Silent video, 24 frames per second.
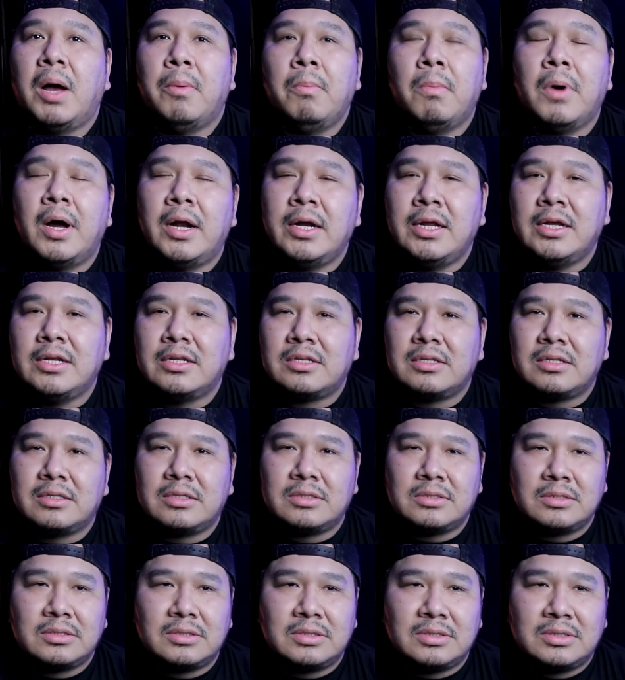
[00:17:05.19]
money
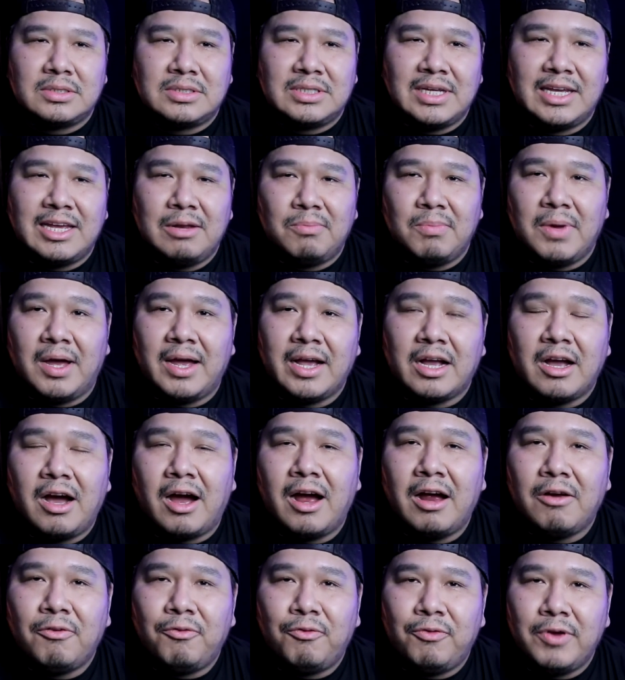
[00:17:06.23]
to get my
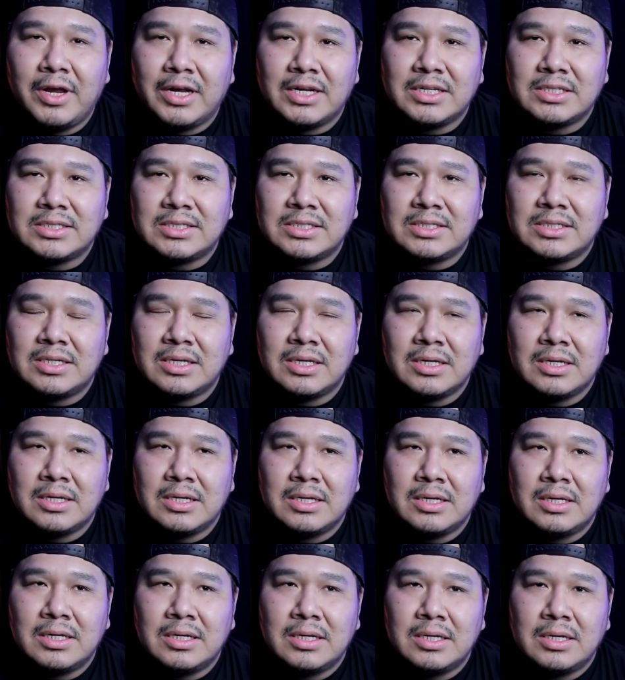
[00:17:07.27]
car fixed
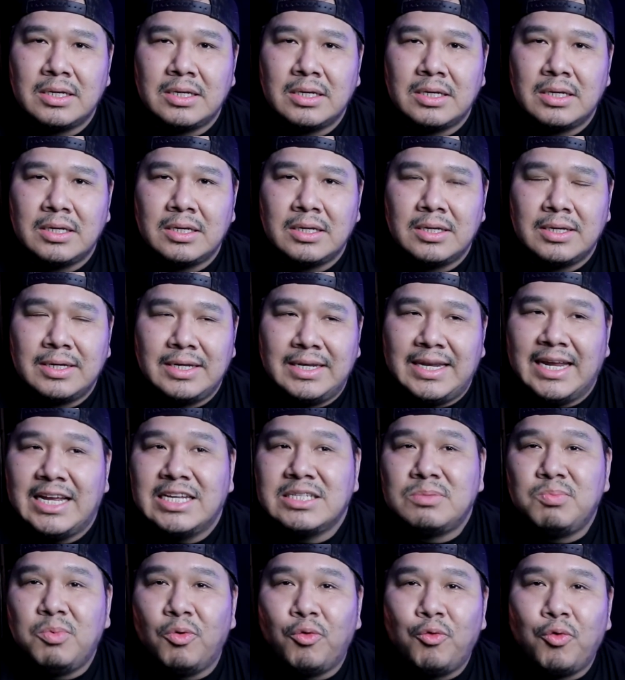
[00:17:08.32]
days
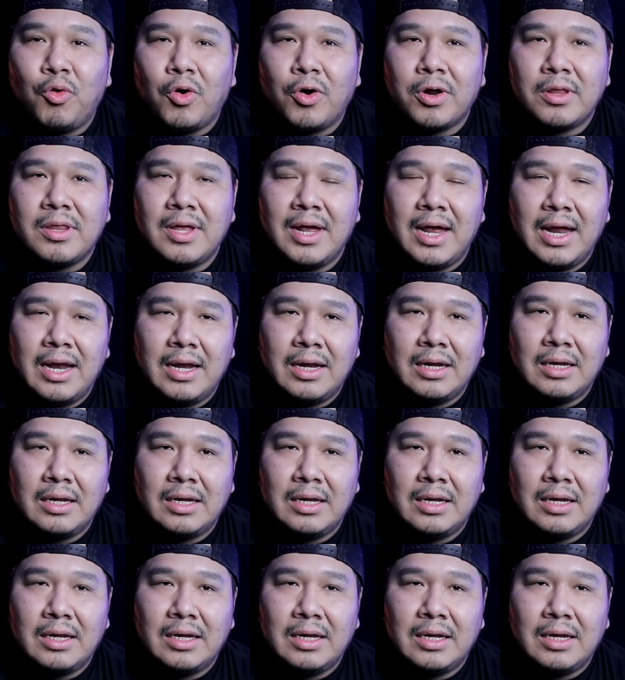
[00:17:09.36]
before that.